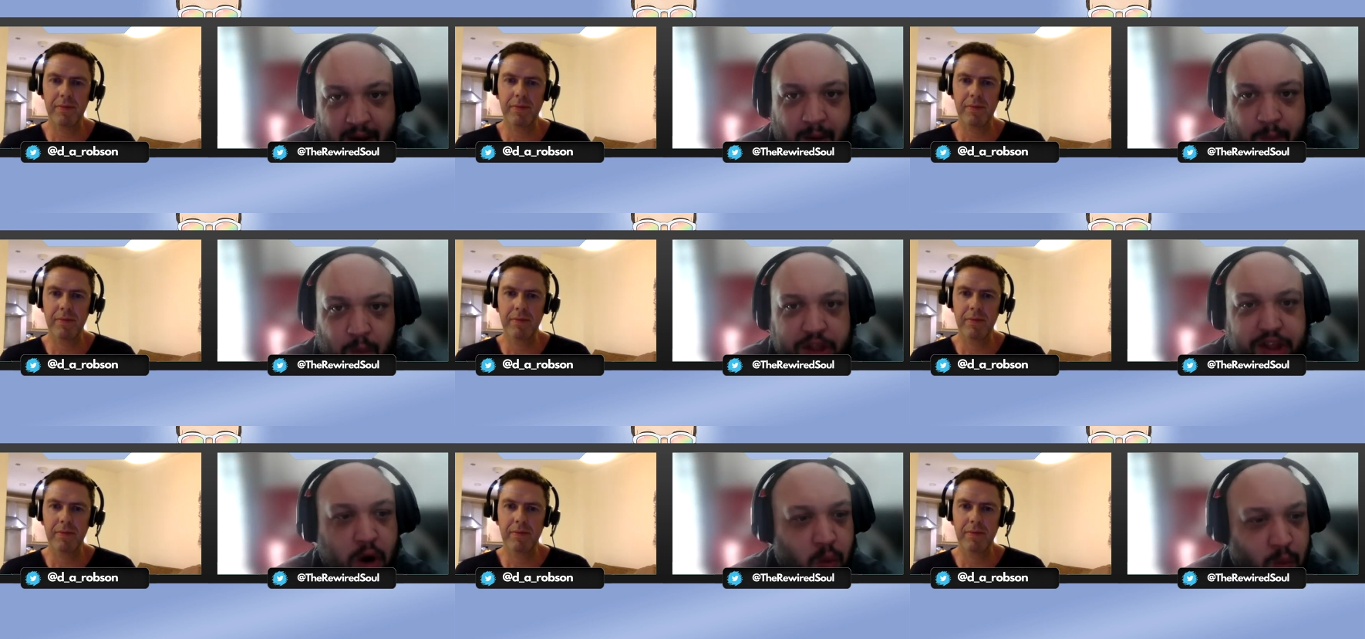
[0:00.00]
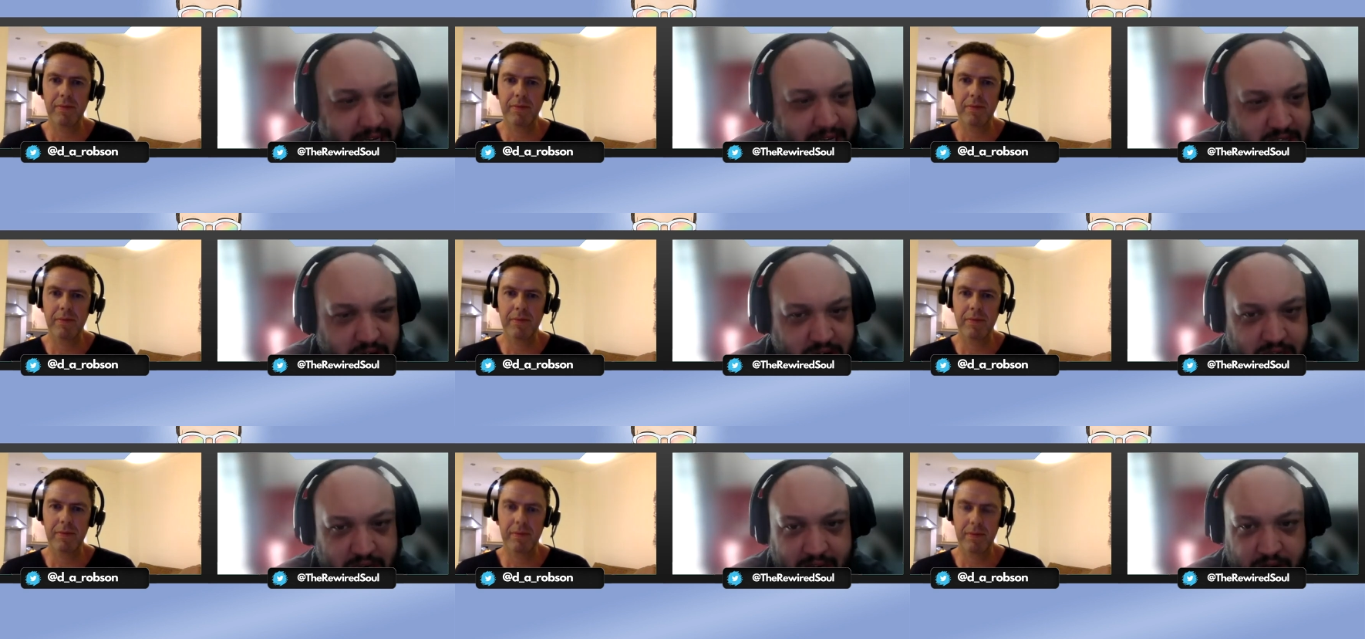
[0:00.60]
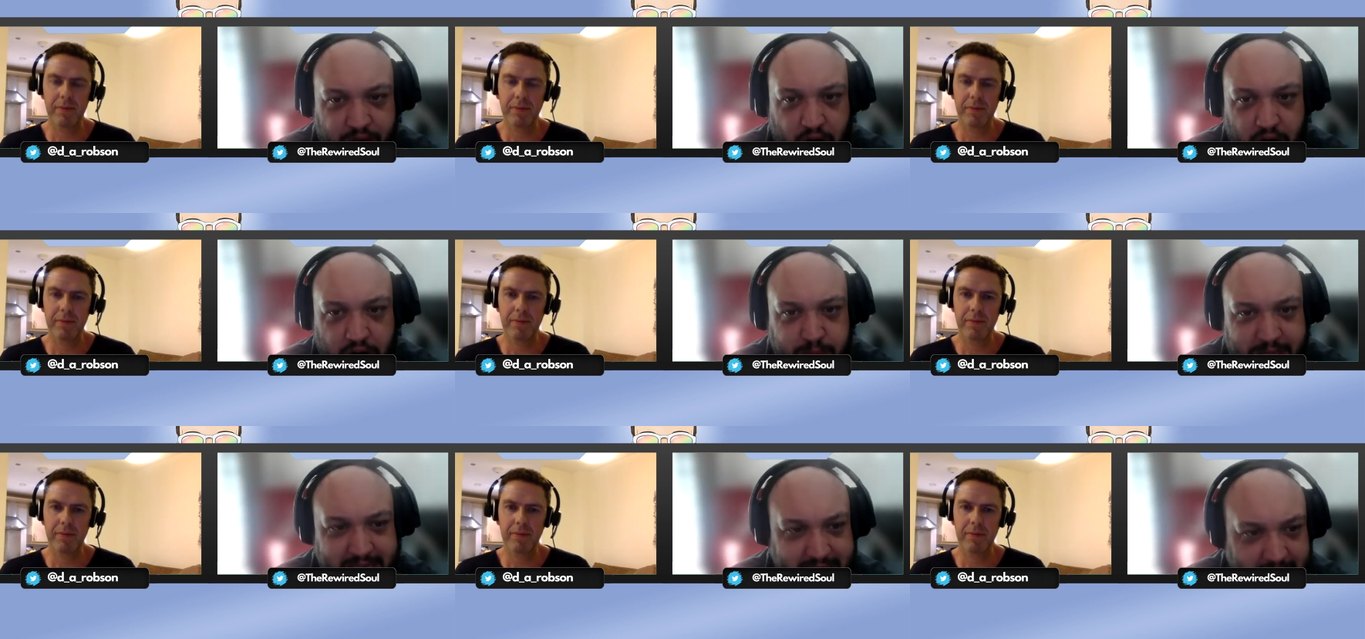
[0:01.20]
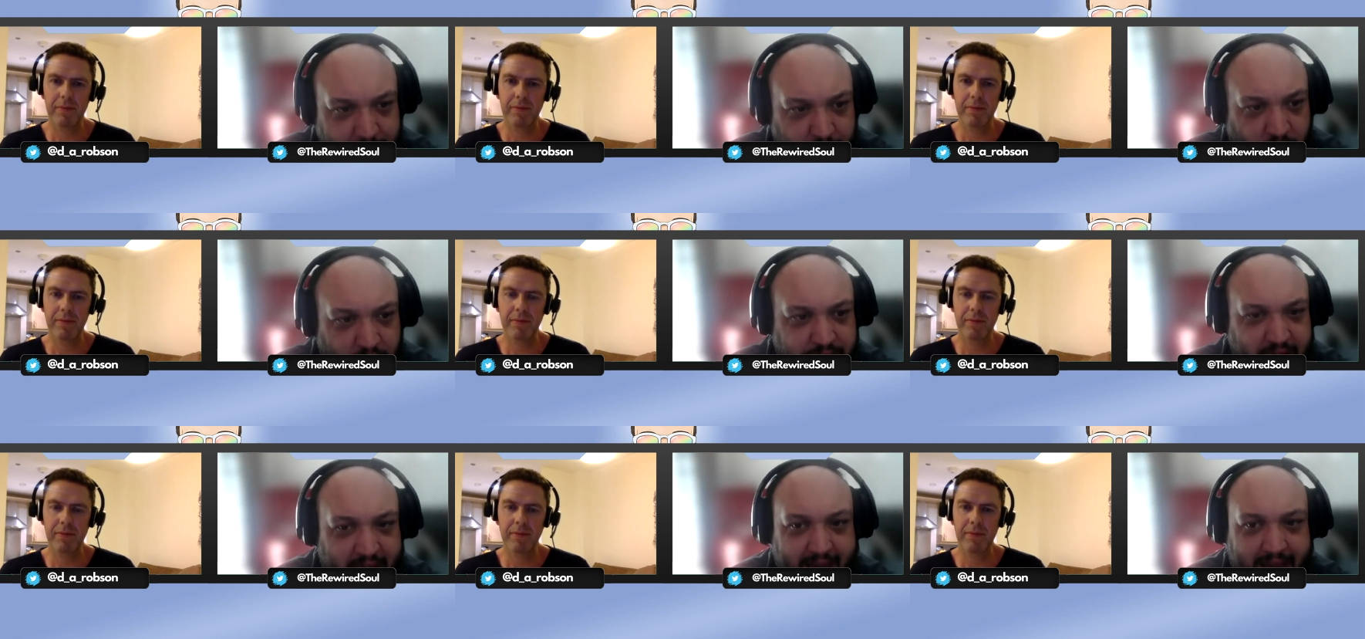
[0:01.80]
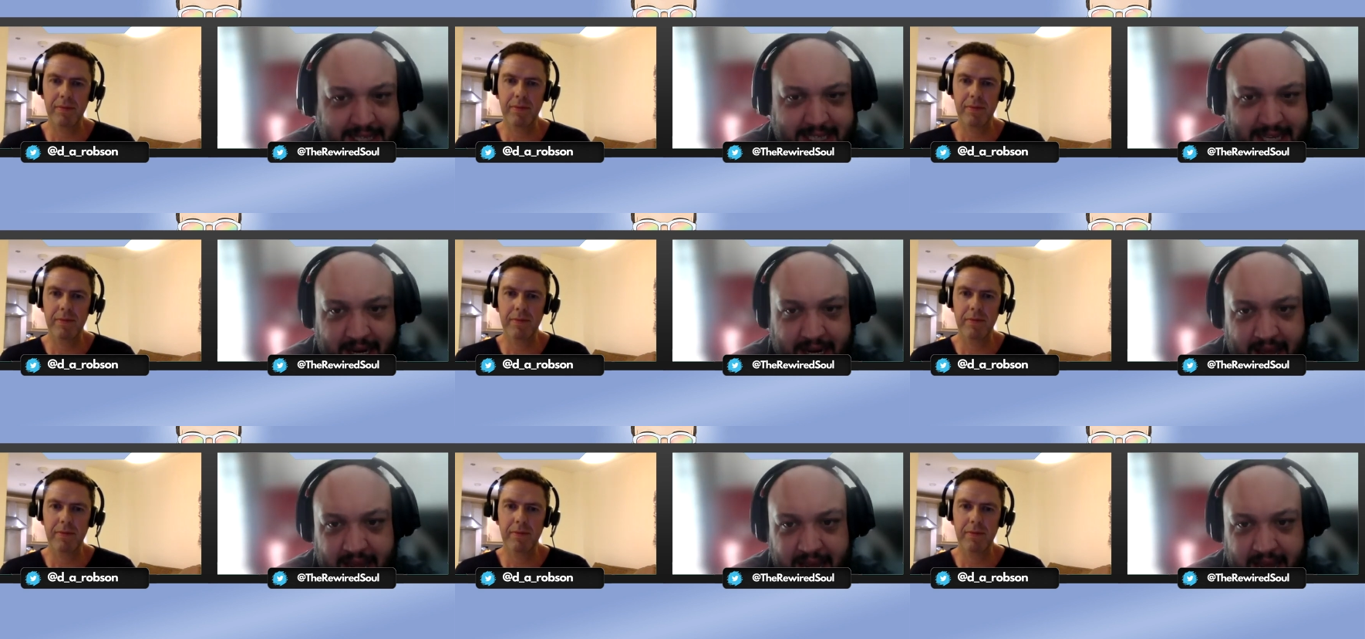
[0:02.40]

Speaker 1: what they're researching as far as placebo effects and